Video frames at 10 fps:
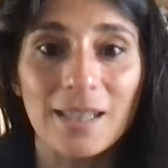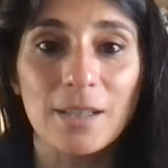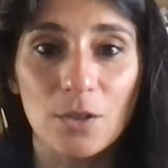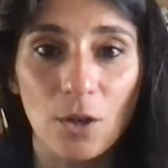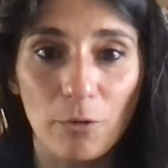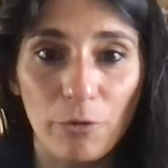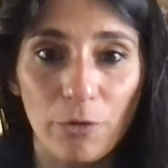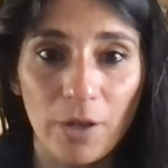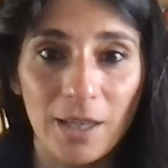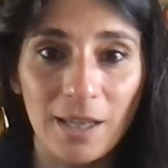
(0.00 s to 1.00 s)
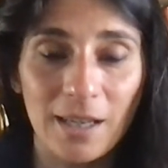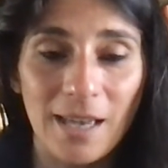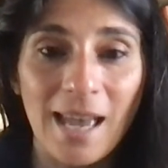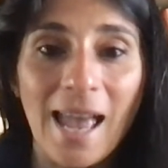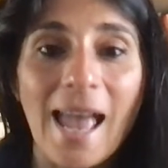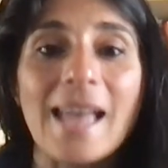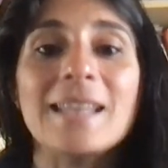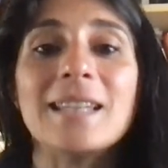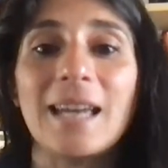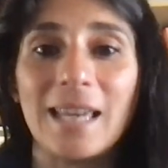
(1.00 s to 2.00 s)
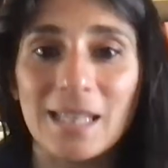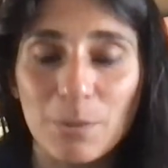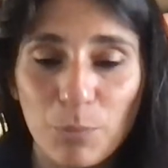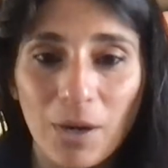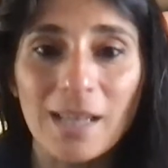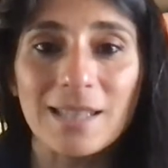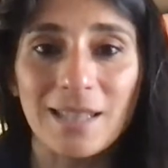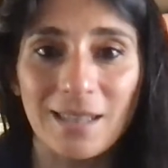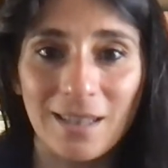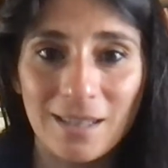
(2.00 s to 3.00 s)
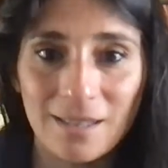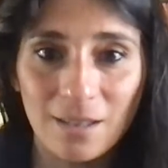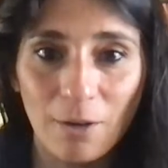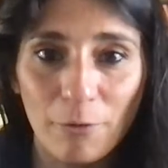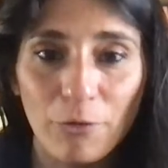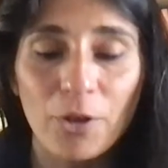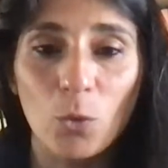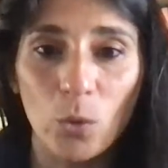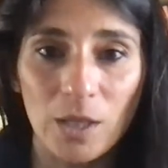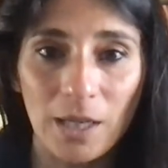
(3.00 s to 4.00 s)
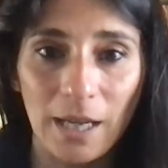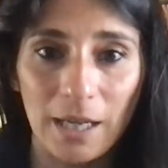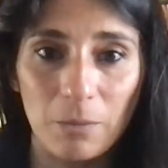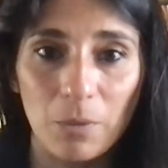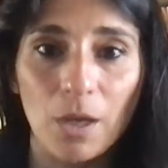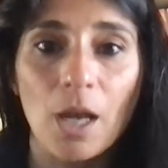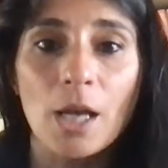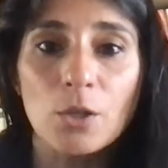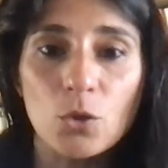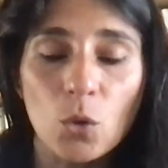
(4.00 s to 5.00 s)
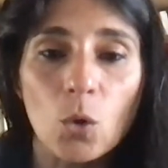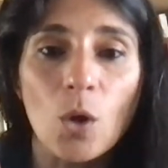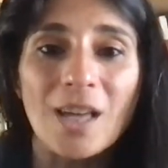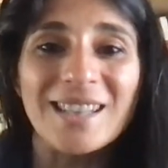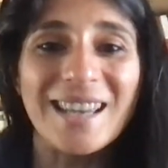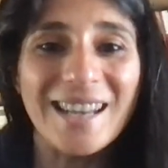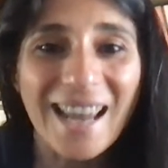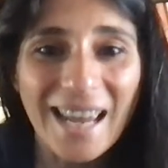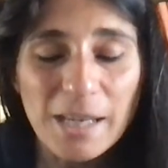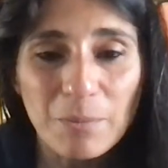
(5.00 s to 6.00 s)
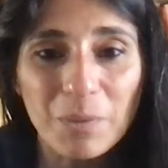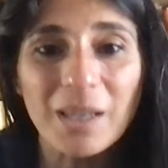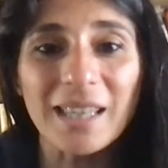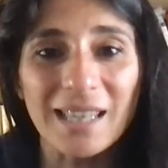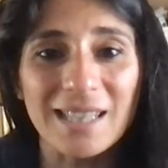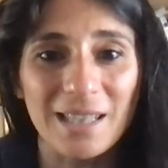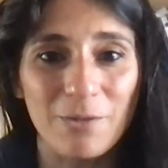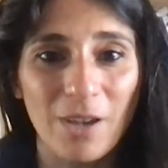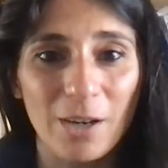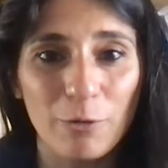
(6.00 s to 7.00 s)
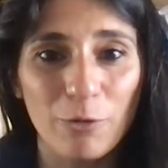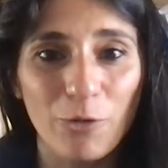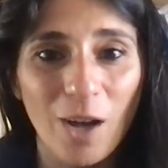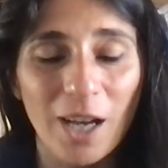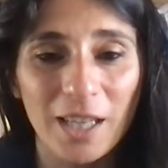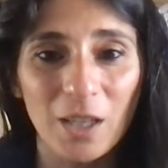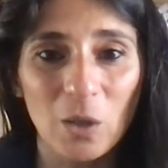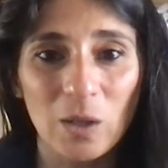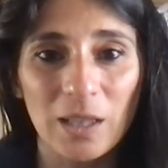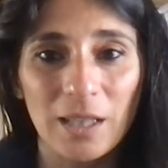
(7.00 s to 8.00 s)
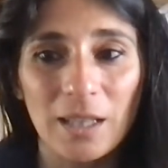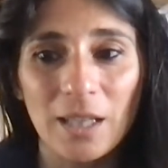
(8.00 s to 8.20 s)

something and expressing this something with a name. So the name is the very final